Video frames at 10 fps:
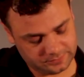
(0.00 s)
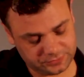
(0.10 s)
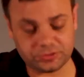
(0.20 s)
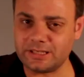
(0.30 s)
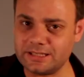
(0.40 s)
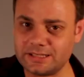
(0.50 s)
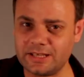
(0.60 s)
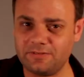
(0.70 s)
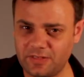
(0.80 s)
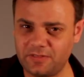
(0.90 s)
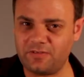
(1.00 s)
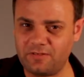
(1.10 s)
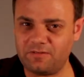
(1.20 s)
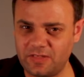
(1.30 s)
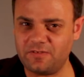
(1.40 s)
Tricky to say 5th
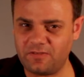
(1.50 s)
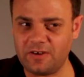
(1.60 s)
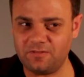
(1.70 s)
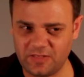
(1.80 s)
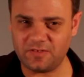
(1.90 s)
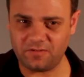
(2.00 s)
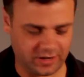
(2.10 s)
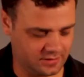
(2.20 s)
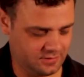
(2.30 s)
fret, 5th fret, 5th fret.